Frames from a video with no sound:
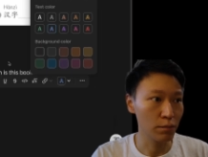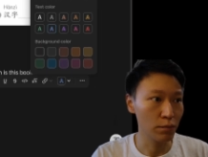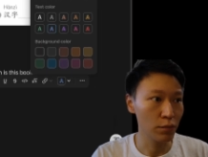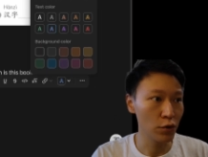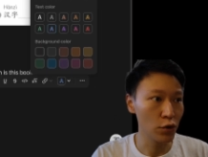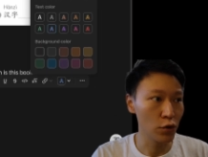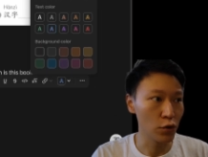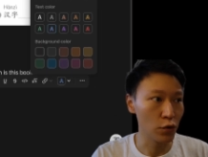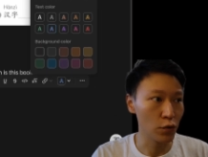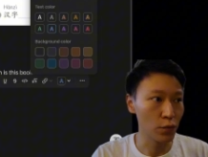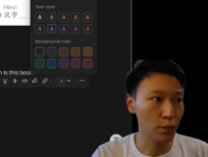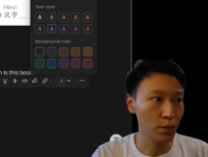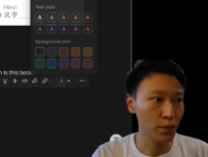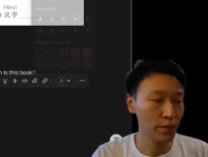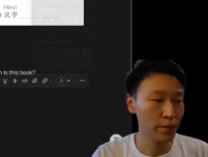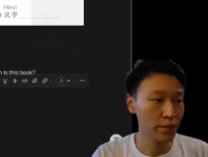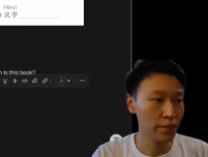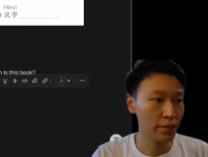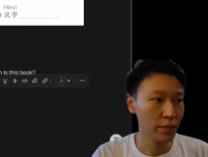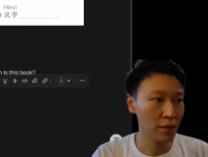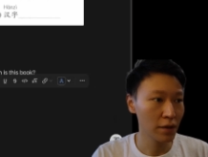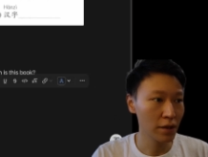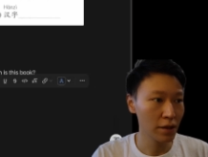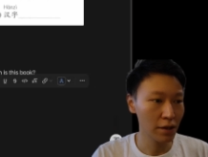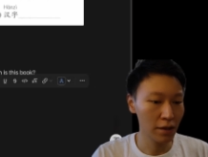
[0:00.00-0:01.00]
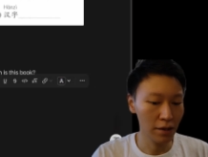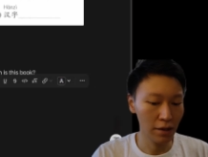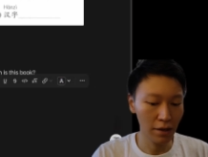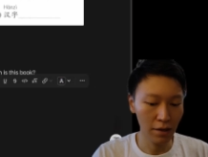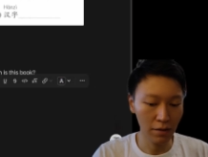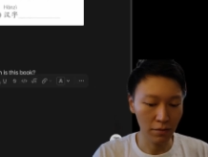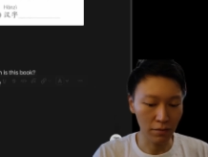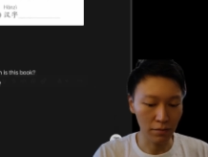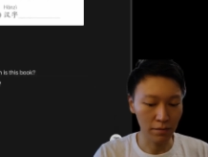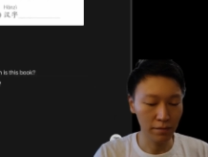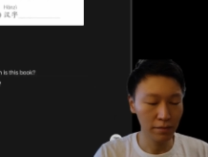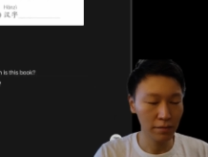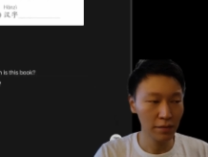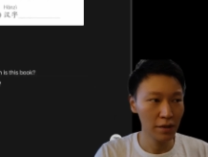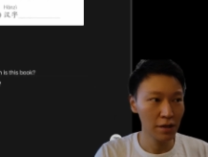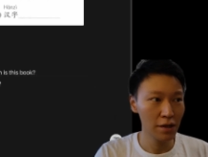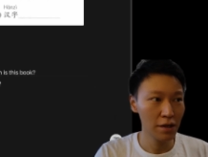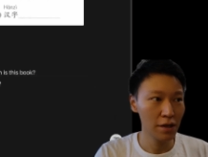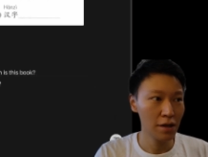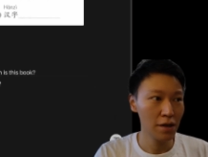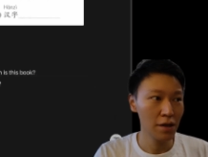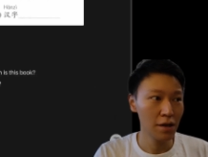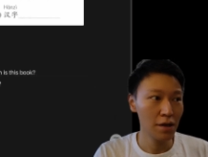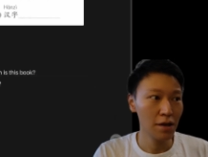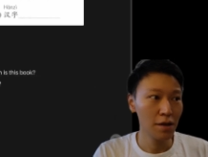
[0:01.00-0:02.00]
blue. Now,
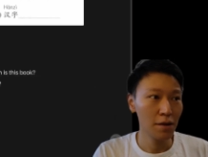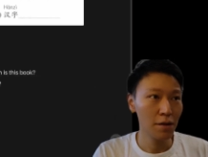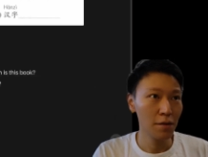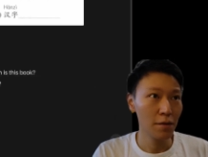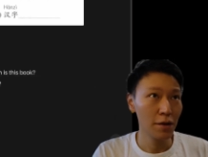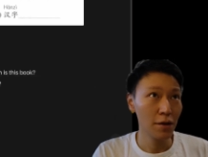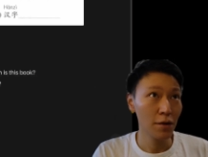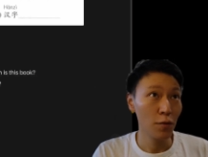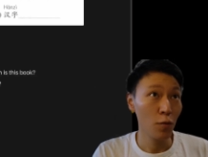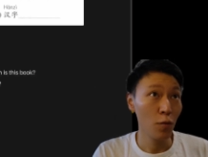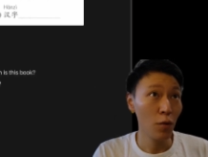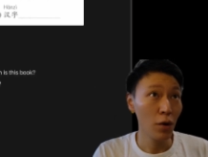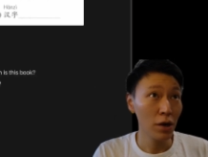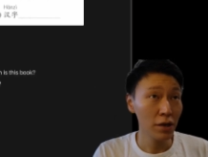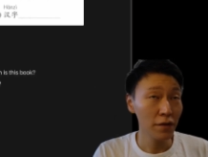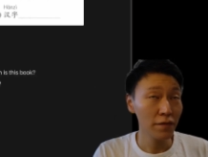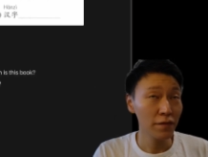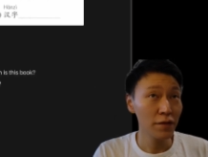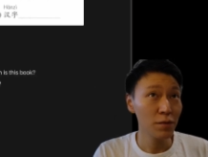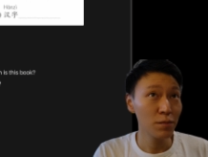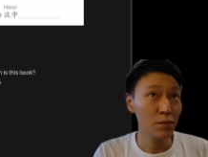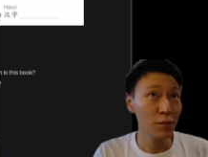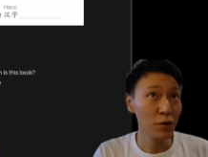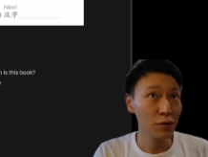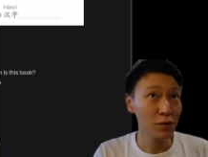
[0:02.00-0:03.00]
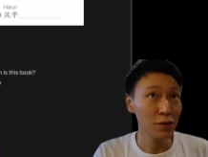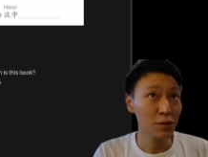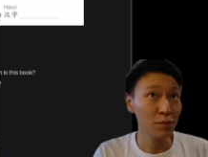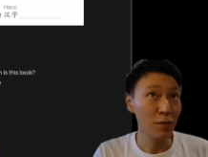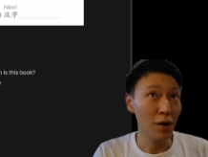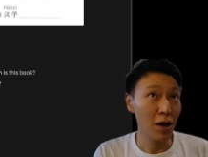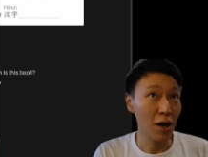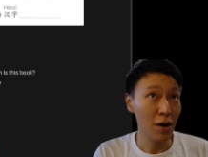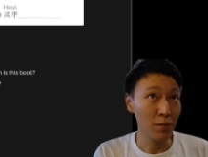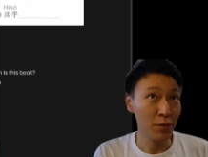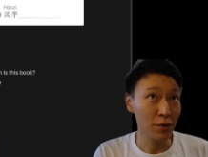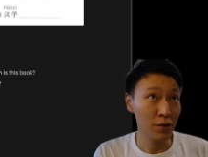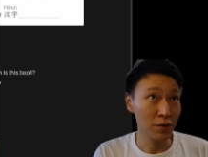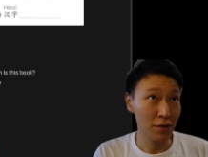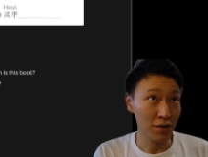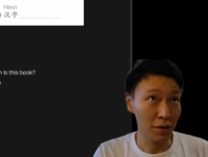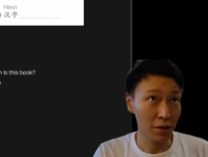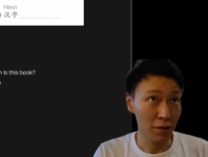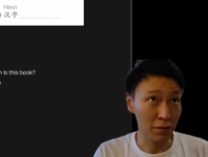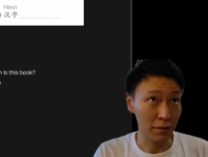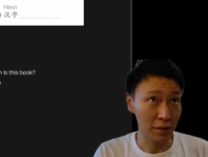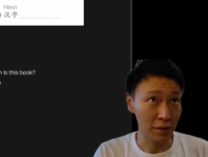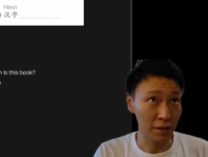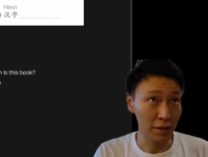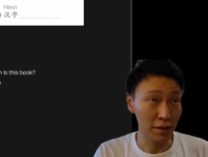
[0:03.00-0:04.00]
one of the most popular
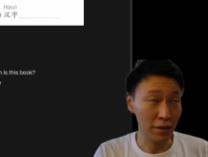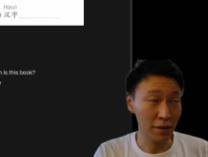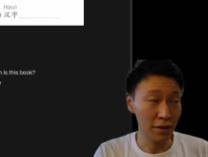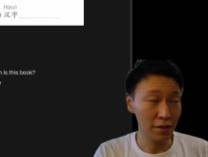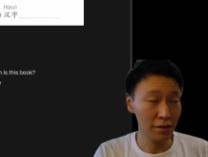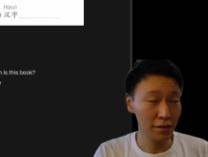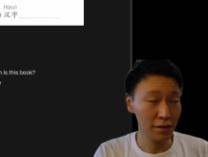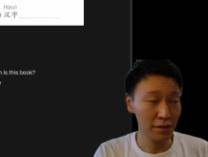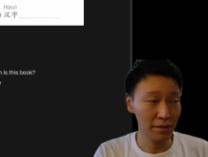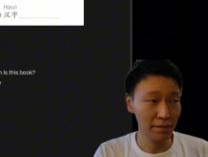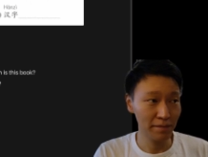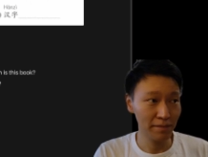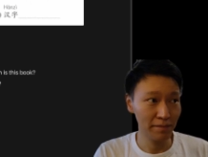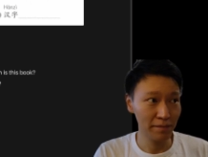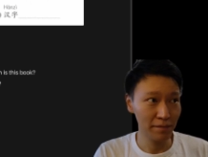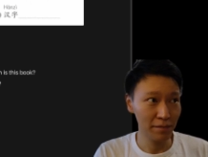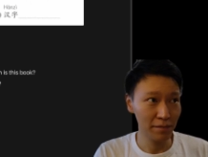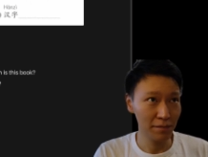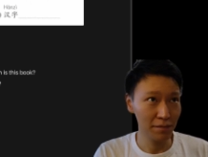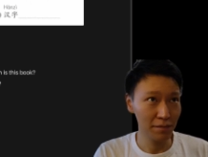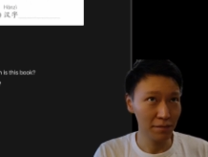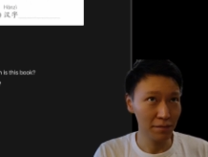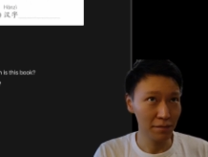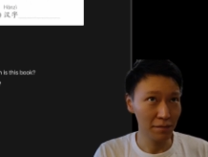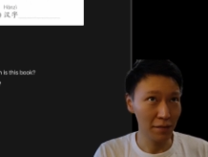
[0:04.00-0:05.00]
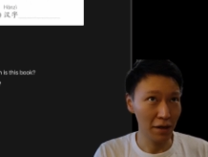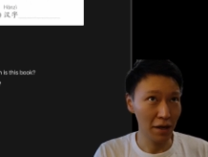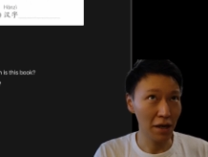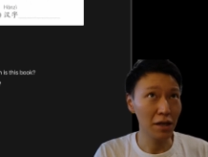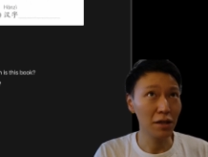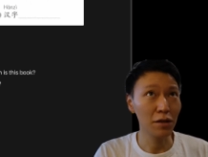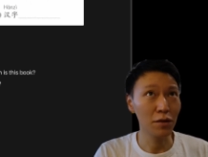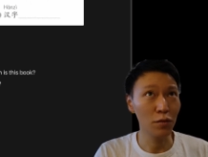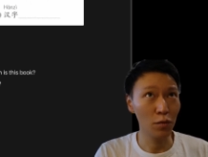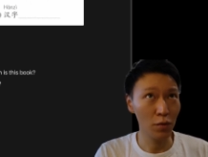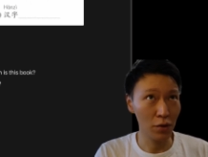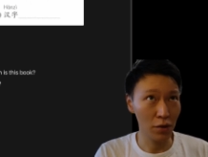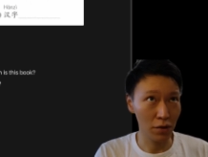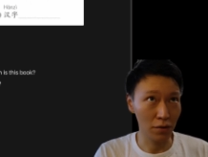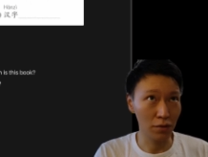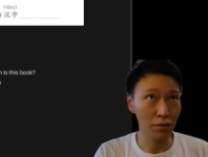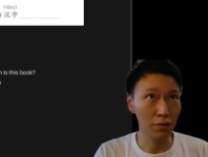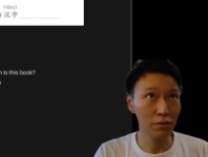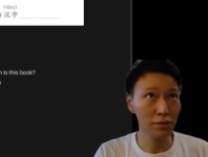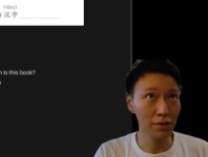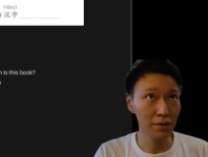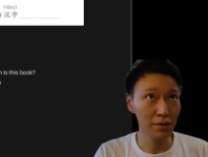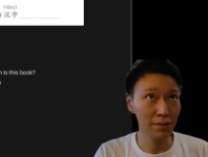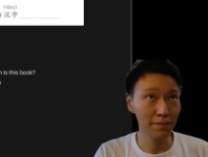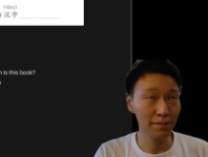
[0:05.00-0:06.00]
currencies in the
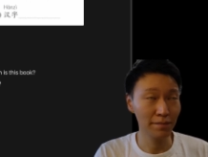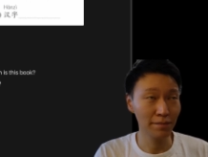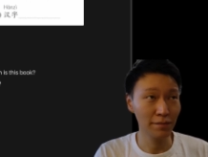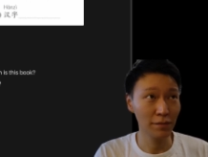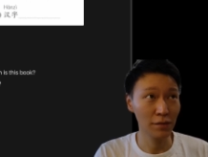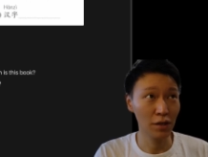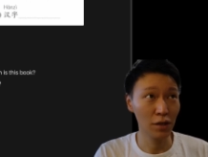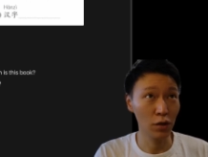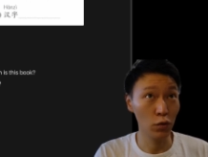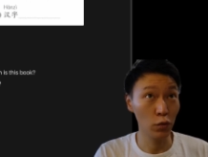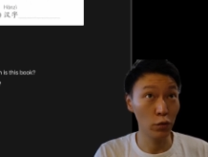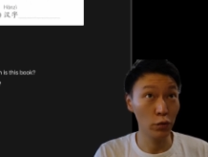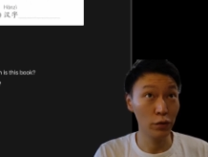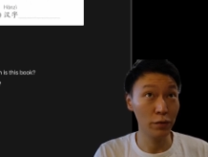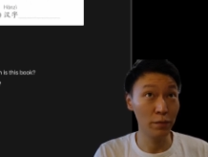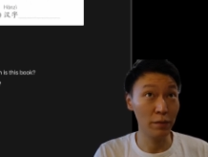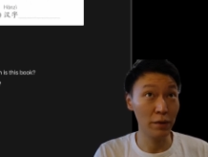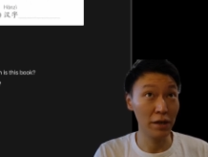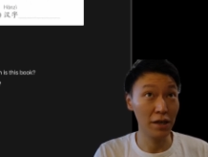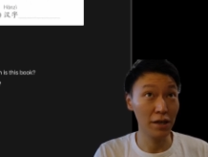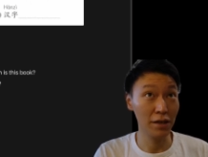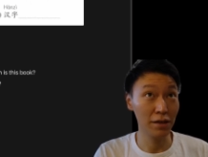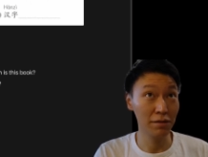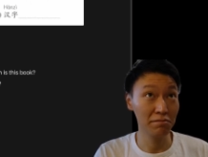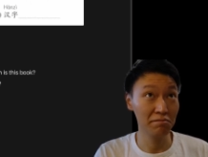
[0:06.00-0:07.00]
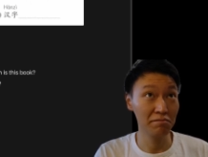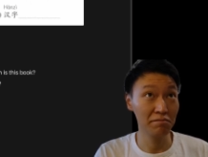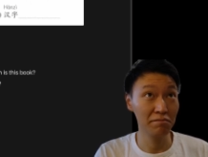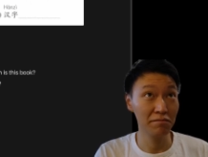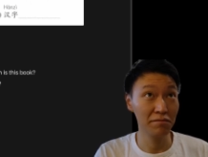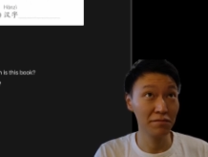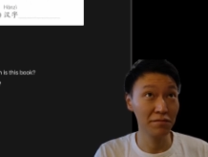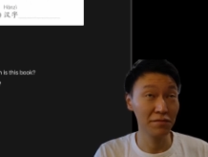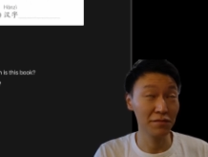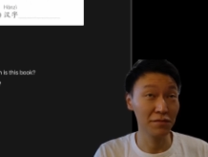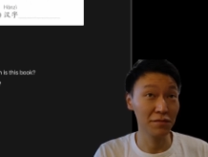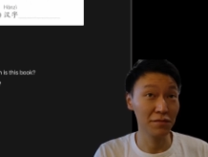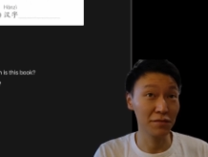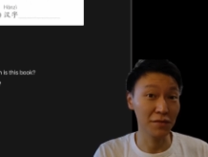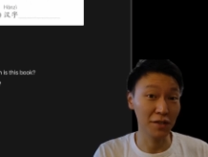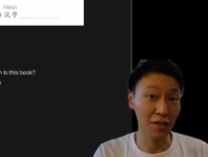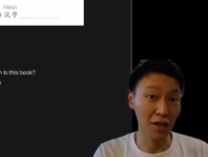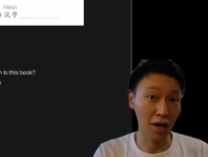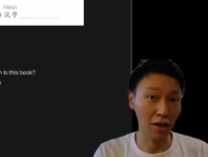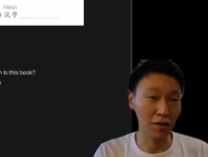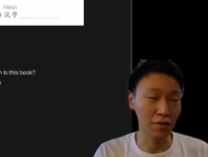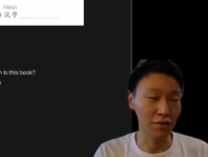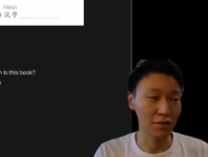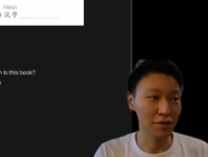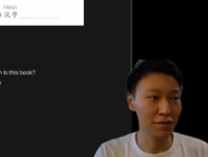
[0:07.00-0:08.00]
world would be
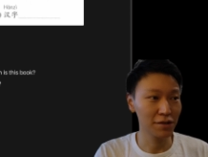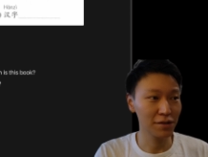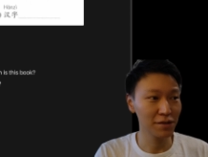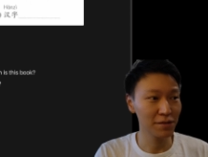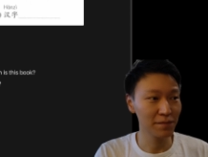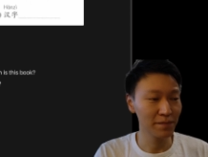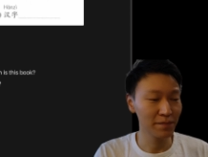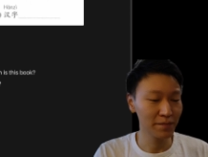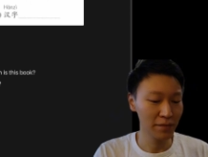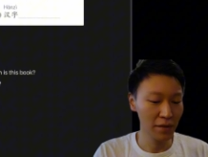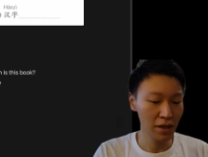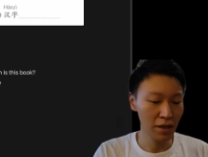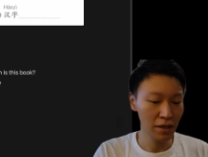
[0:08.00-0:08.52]
dollars.